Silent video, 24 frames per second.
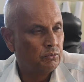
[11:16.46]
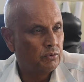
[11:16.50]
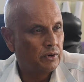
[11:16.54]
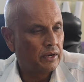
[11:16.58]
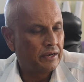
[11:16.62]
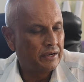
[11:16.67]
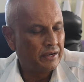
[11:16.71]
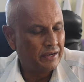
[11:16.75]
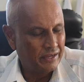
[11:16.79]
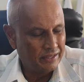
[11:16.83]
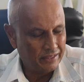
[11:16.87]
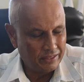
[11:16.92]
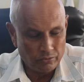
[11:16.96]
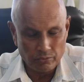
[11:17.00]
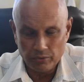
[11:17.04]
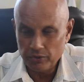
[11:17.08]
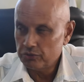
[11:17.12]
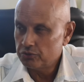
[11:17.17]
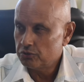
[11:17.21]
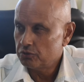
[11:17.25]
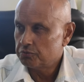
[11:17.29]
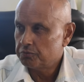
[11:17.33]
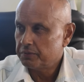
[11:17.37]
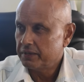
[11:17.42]
And Hindi, we
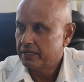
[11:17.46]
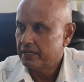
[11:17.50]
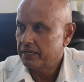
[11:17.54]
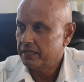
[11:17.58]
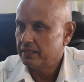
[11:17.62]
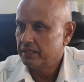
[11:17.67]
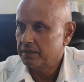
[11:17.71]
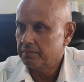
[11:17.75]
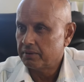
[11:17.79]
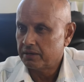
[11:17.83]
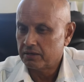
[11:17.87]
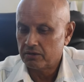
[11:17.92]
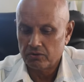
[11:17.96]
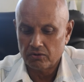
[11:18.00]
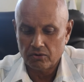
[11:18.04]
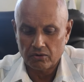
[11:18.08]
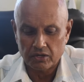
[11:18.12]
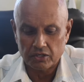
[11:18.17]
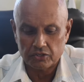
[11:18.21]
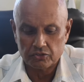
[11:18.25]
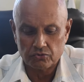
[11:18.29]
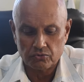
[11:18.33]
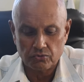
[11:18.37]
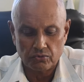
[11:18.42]
used to speak Hindi, but
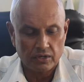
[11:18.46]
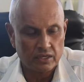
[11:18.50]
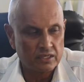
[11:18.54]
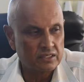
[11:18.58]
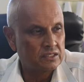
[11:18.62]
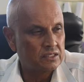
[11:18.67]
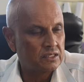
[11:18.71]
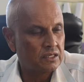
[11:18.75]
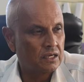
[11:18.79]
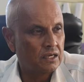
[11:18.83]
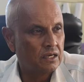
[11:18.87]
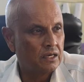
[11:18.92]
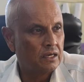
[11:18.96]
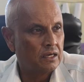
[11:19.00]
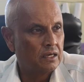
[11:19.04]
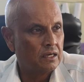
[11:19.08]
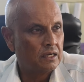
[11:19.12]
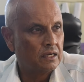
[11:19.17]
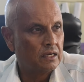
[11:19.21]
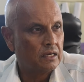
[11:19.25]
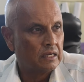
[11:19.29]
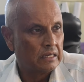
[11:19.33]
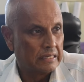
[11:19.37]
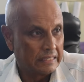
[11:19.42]
not as good as
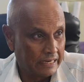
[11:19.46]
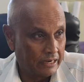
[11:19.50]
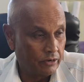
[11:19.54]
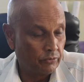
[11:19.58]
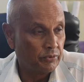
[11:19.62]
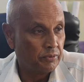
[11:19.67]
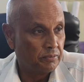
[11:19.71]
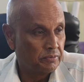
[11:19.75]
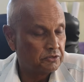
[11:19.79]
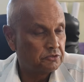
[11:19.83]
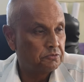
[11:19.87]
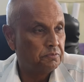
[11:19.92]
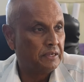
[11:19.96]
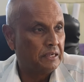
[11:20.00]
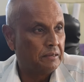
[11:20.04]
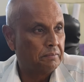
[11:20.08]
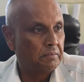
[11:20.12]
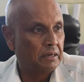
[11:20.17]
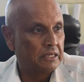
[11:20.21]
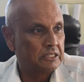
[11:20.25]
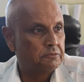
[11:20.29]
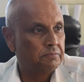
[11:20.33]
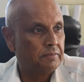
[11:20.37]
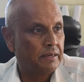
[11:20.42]
now. We speak
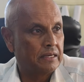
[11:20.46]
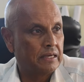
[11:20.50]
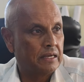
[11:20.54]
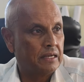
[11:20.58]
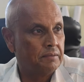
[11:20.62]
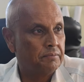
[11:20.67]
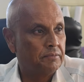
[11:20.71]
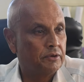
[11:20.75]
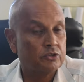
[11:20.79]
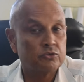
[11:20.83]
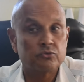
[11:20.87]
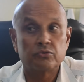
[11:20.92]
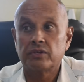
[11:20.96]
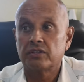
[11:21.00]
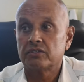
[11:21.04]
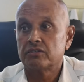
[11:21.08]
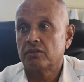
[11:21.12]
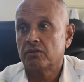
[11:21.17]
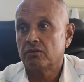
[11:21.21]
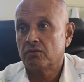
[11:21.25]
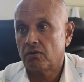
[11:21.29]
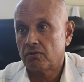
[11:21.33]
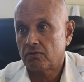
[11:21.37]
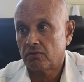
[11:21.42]
much better because there's
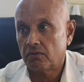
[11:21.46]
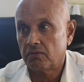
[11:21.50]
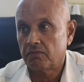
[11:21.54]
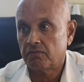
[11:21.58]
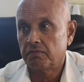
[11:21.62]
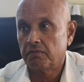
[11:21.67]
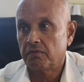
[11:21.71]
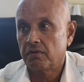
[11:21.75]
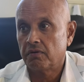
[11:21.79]
a lot of...